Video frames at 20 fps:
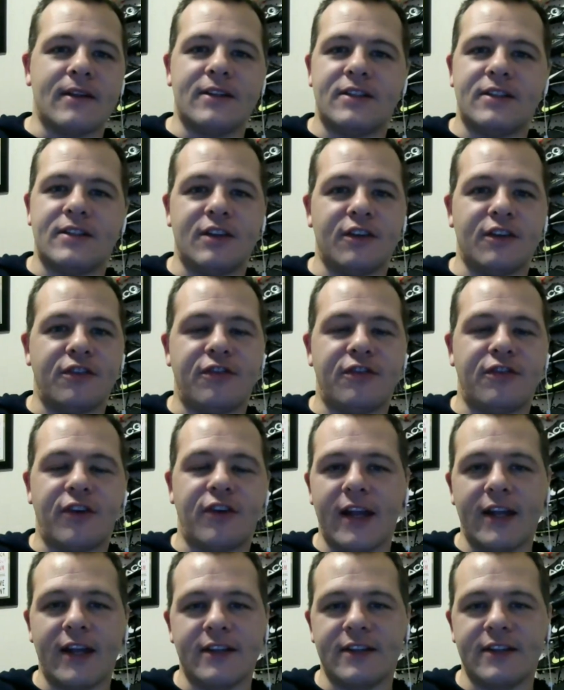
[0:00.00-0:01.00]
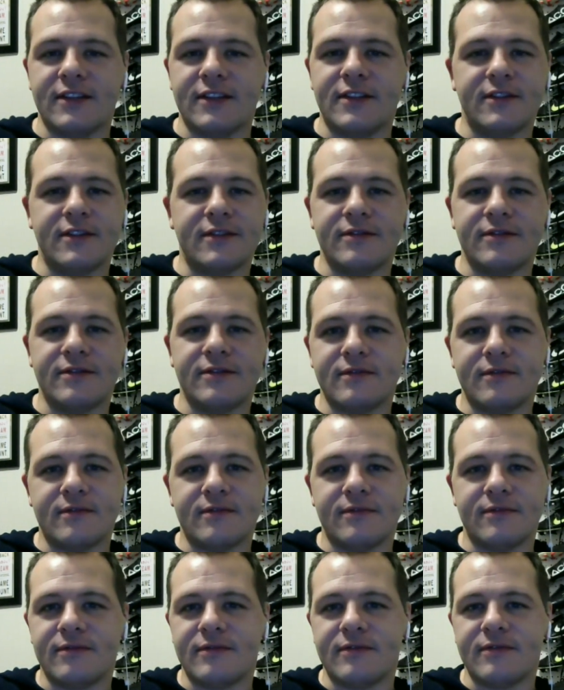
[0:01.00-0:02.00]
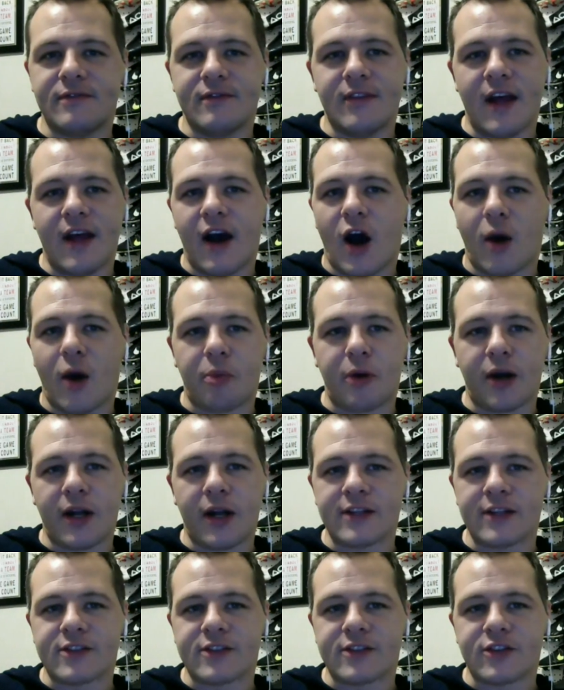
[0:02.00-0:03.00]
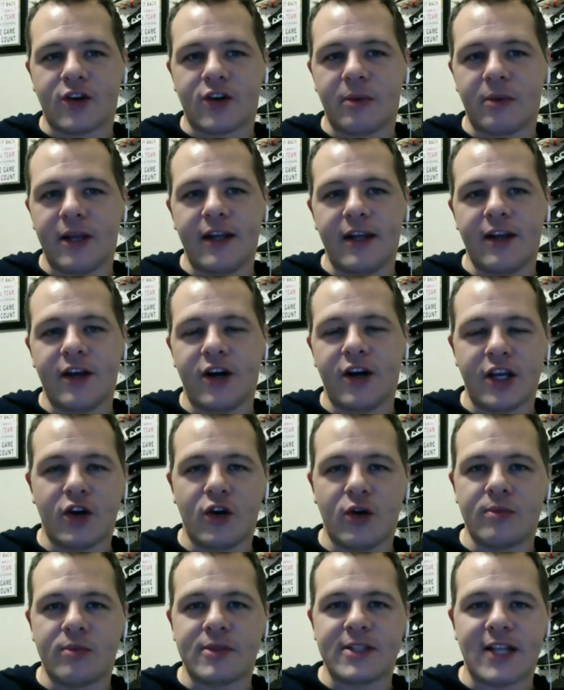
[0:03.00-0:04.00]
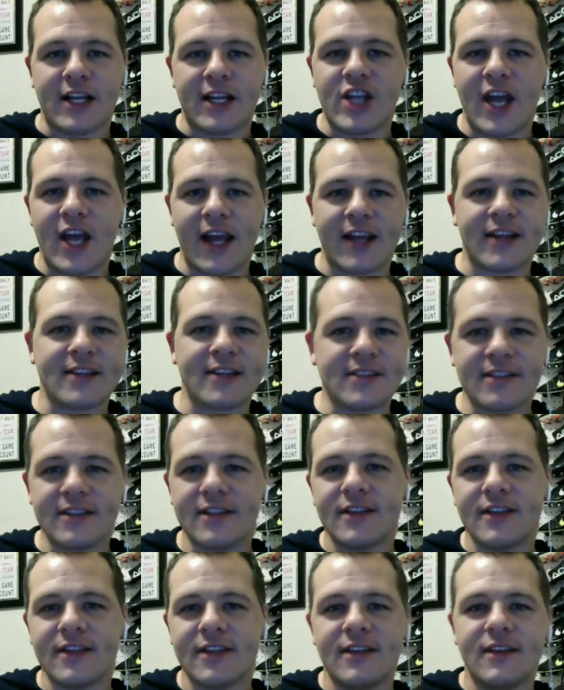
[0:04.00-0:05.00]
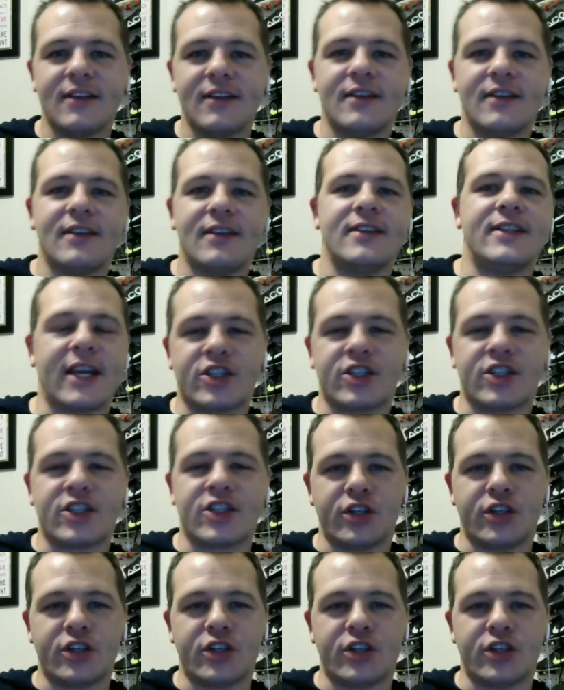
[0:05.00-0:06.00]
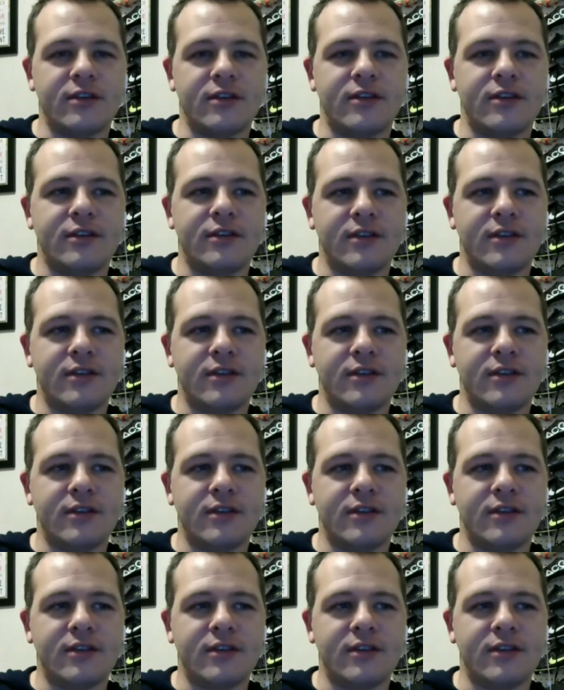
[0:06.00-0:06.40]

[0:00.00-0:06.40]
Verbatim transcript: defined upper that's going to be honeycomb/hex textured,